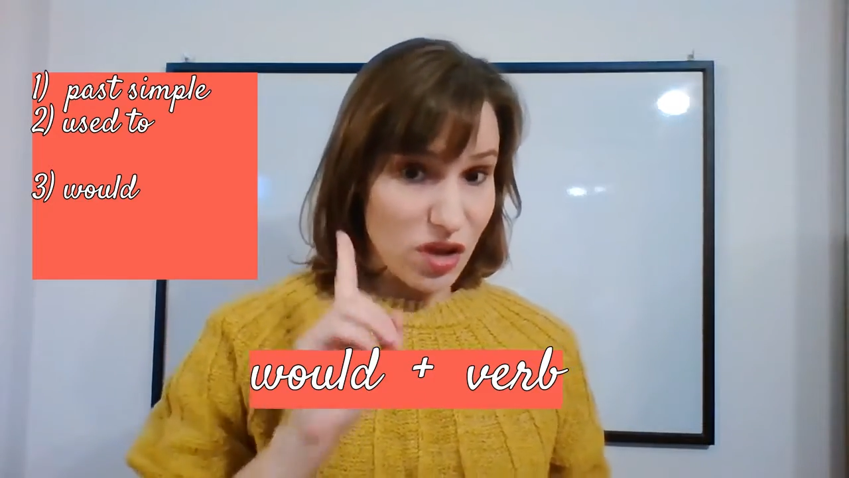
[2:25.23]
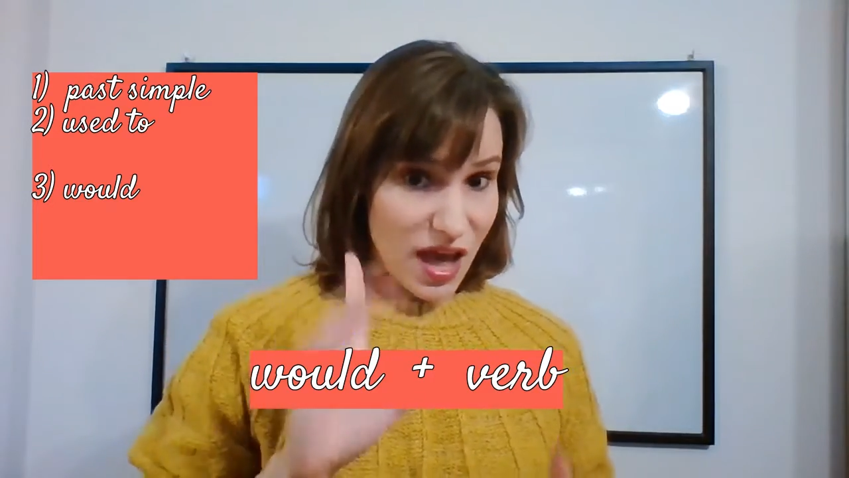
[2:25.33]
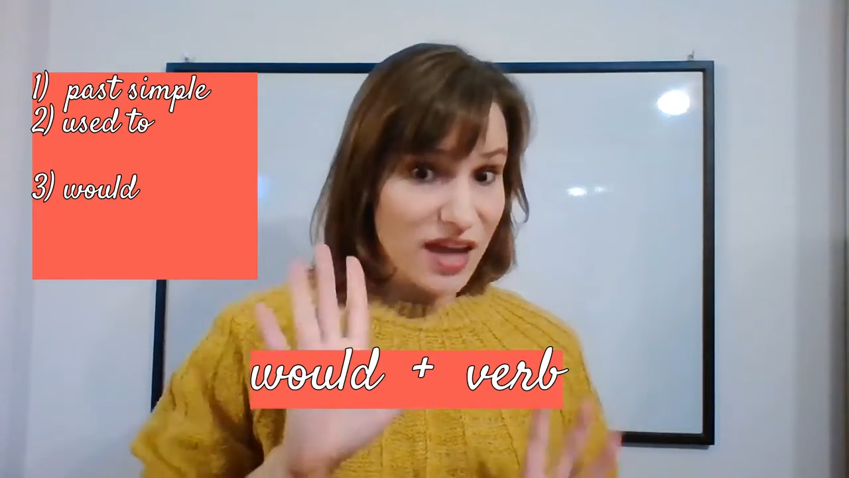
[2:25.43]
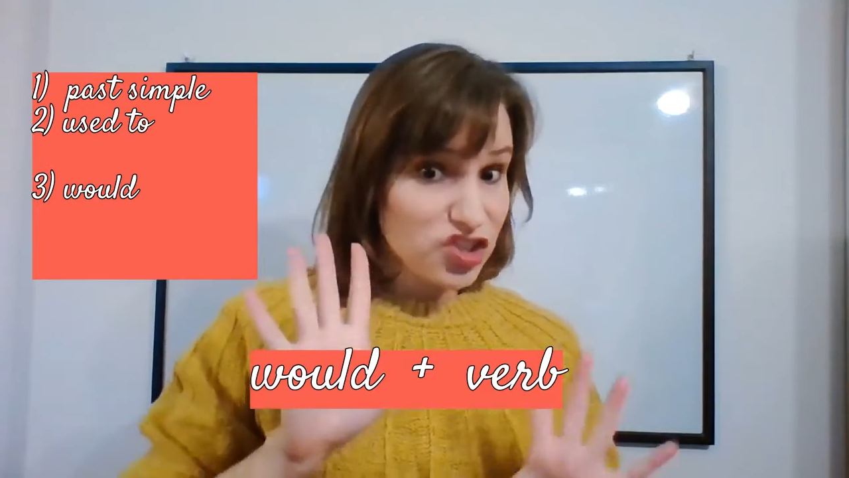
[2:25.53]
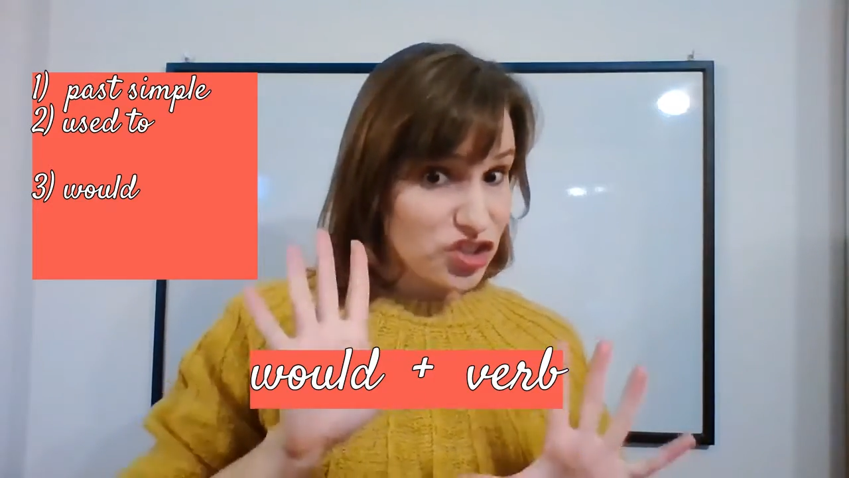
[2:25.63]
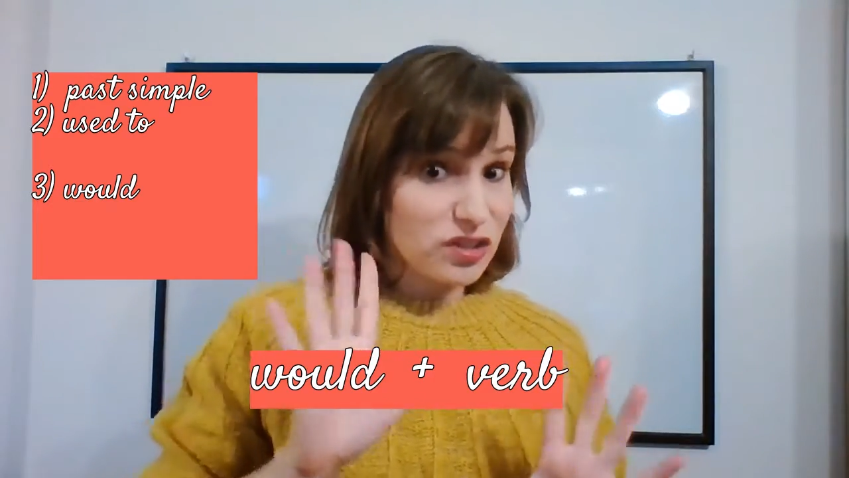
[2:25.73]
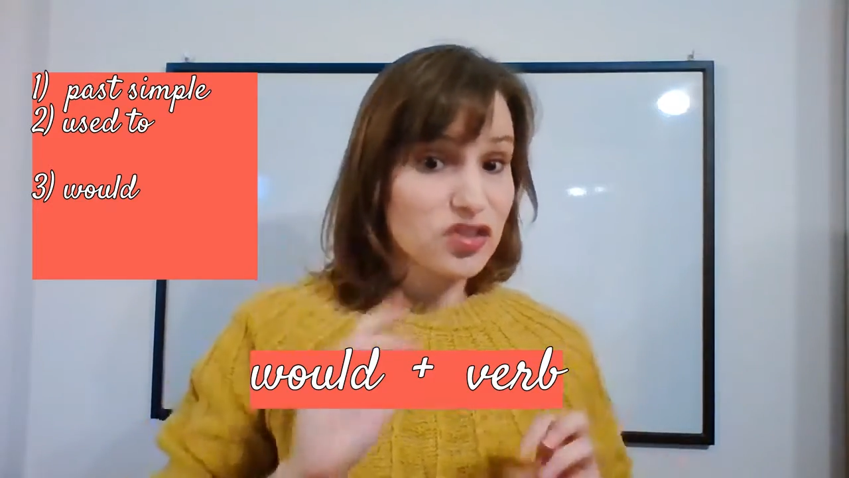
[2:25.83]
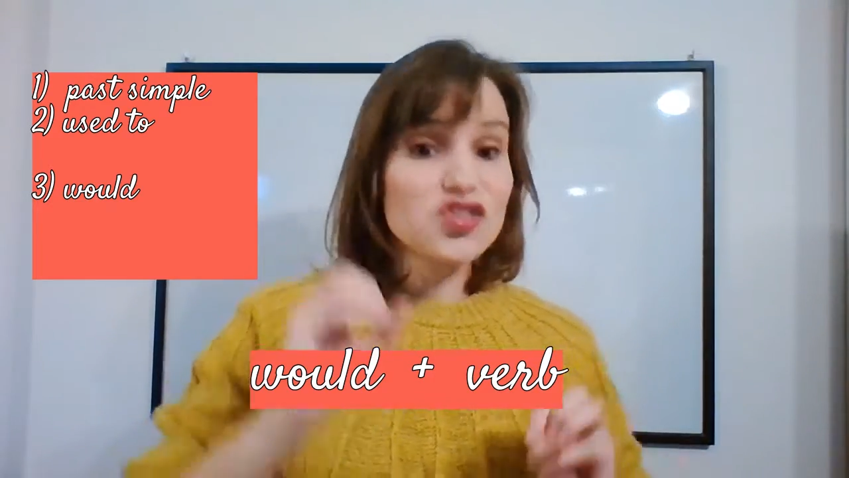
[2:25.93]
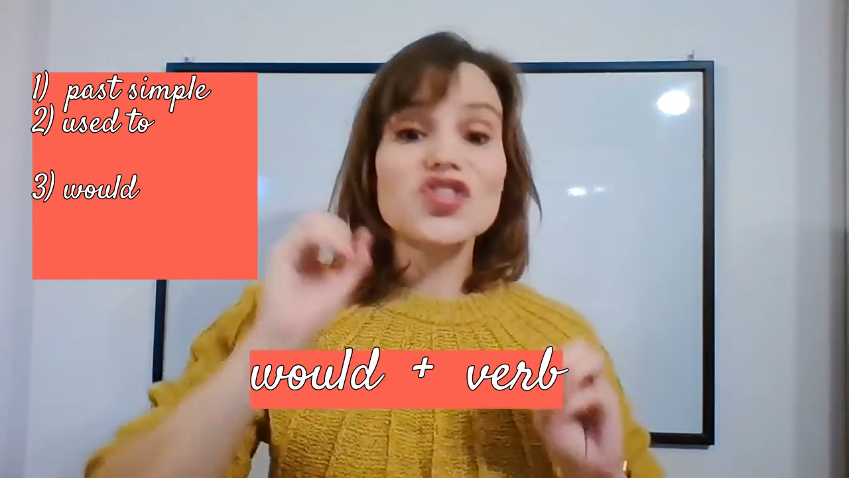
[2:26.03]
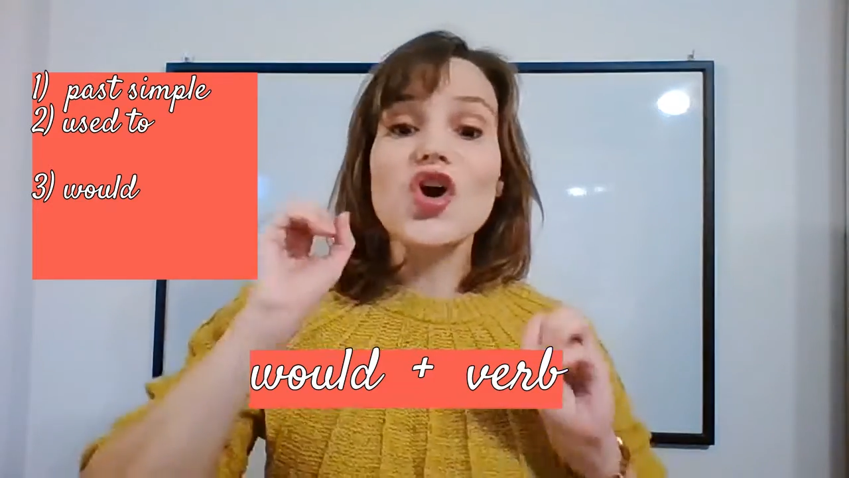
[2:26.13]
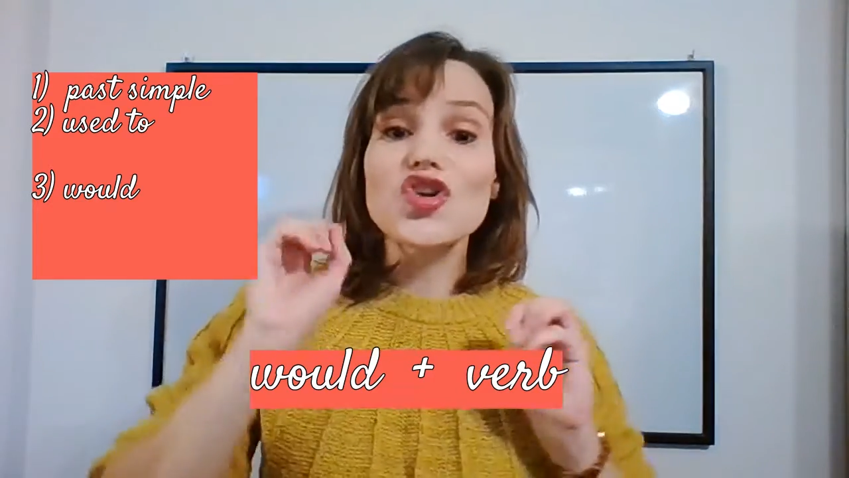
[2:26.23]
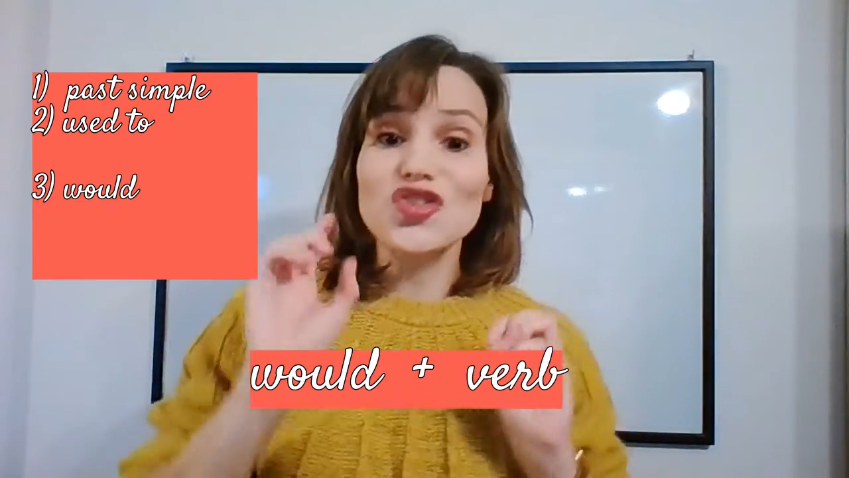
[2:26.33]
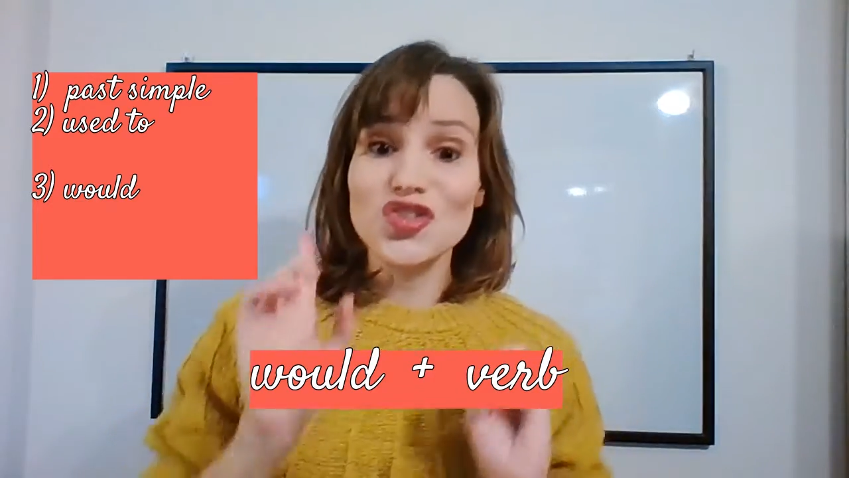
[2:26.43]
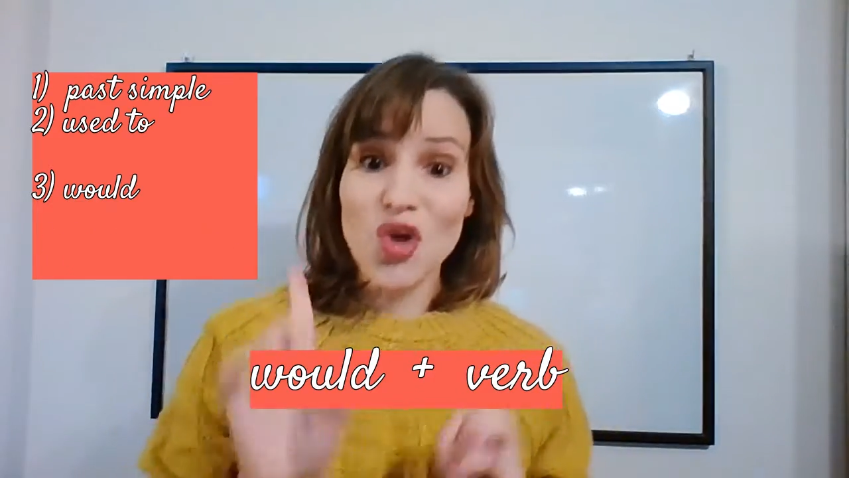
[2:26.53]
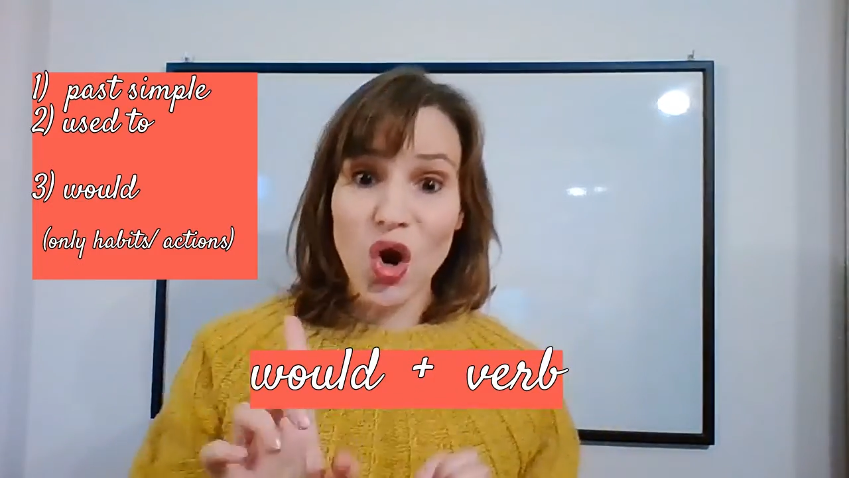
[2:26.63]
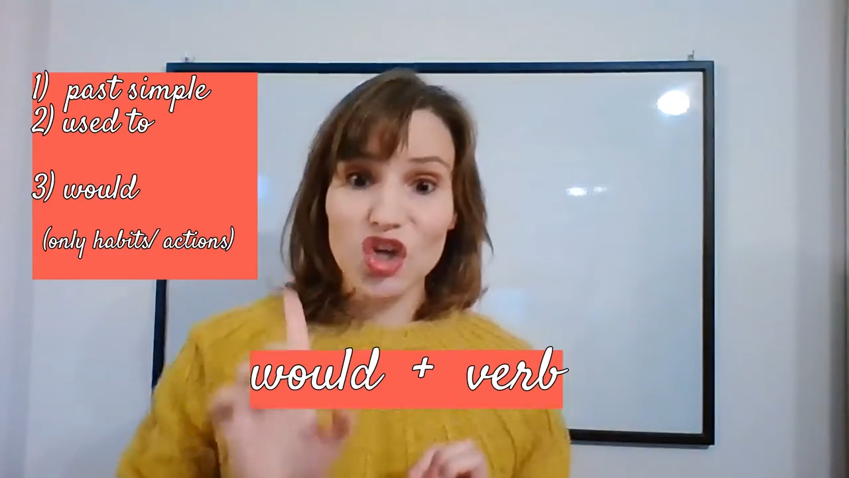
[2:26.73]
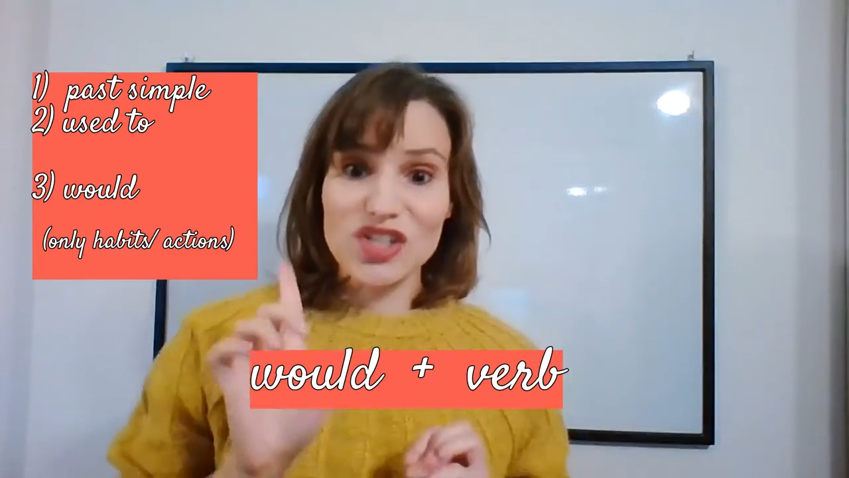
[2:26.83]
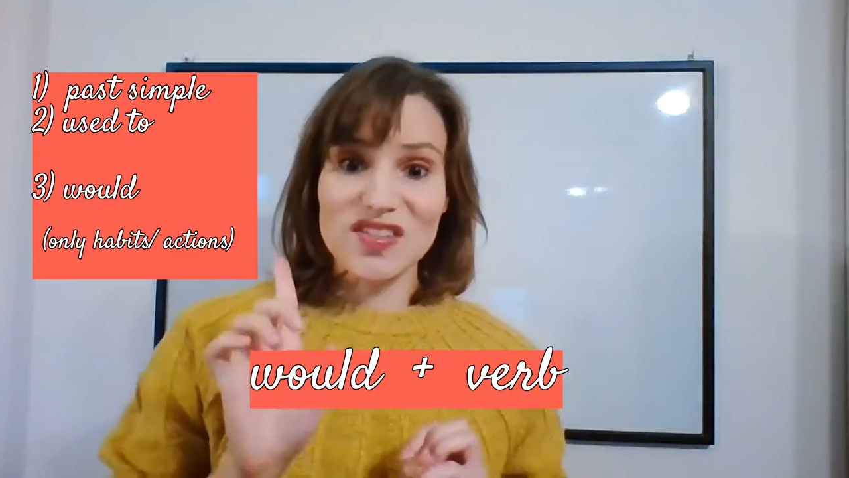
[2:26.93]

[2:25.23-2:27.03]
actions, not